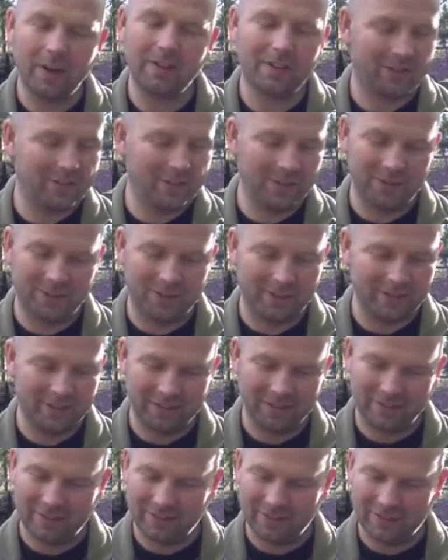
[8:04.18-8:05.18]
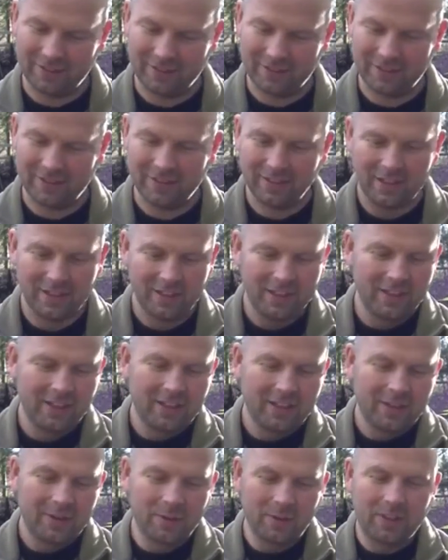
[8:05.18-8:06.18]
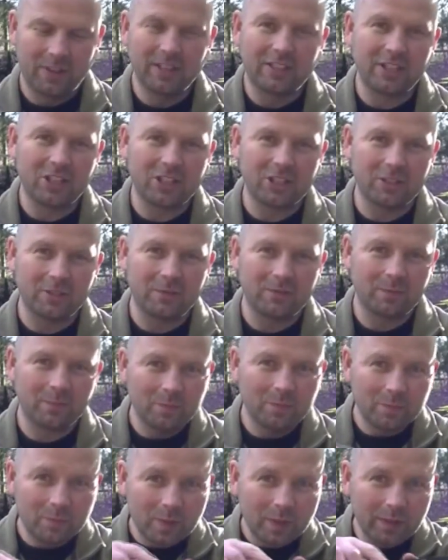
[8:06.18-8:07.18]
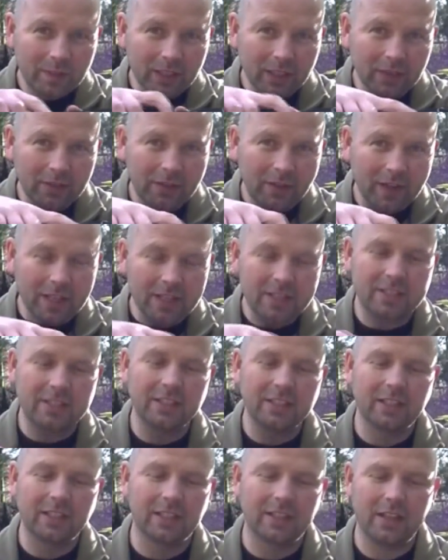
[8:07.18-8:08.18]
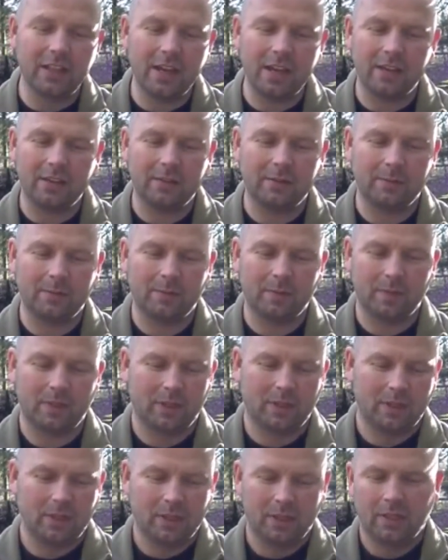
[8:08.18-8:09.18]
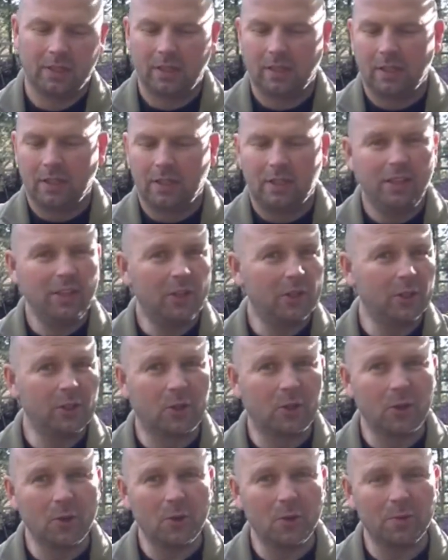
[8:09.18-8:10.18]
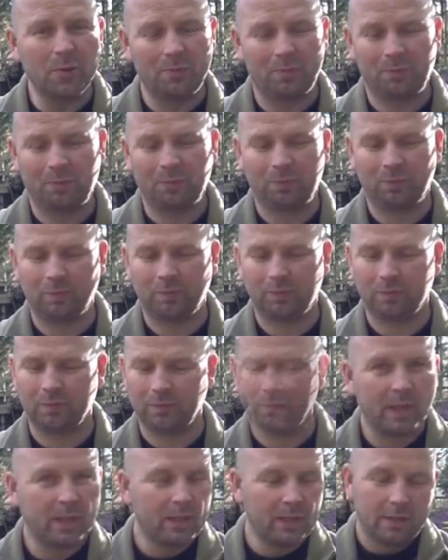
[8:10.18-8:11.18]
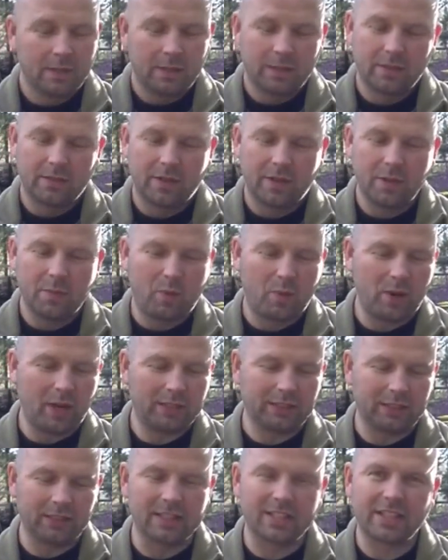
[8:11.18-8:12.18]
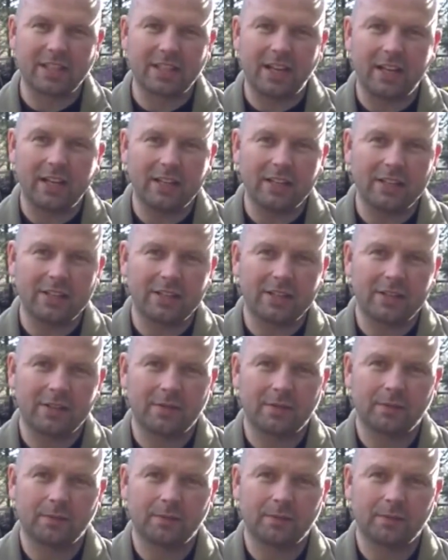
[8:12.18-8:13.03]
Very good. With the addition with a little fire steel in there, you're good to go. It's a very practical size.